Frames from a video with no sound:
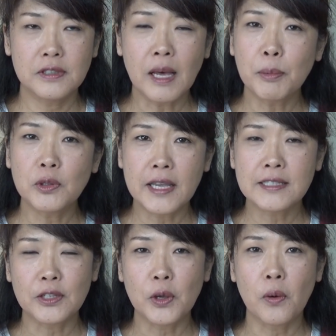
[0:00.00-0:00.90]
couple
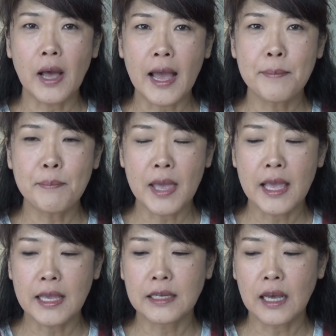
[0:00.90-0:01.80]
days ago I
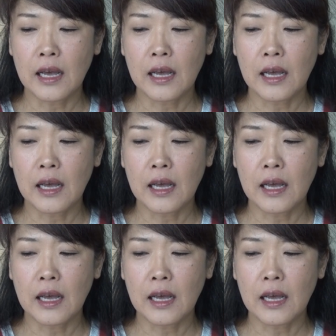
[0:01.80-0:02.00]
made